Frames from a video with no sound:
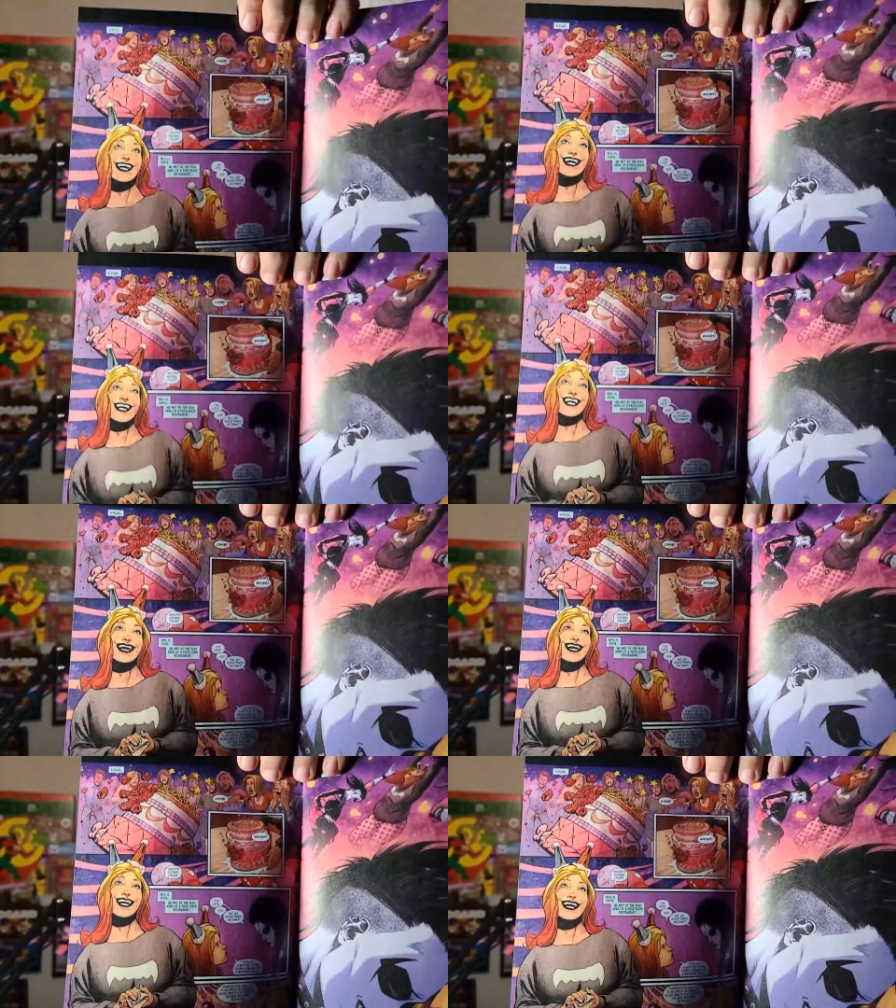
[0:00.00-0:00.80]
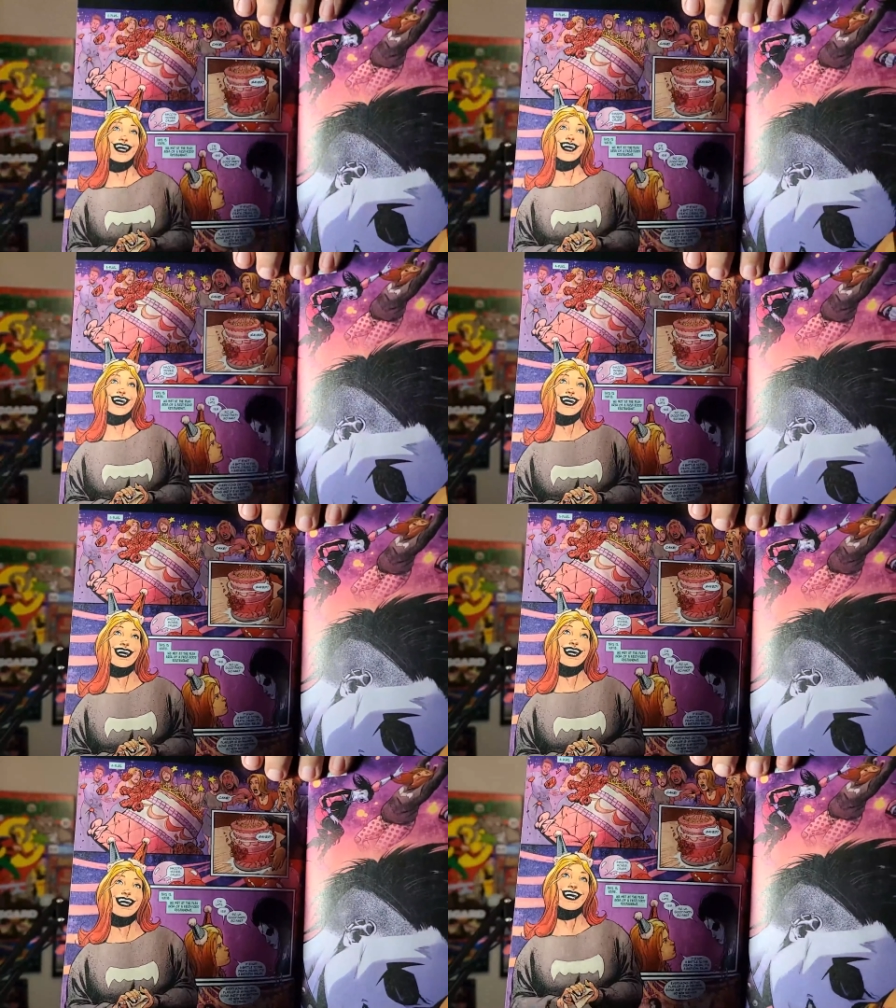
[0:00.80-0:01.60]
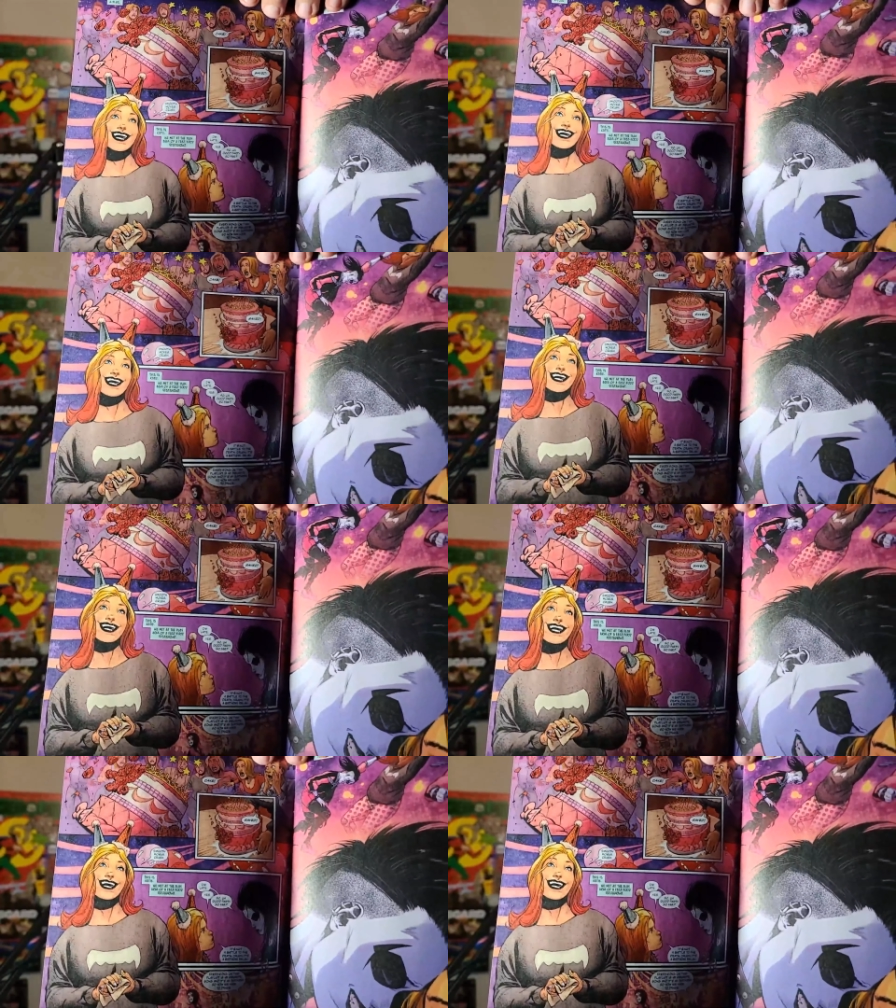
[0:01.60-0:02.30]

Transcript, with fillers: But before she can actually knock it down,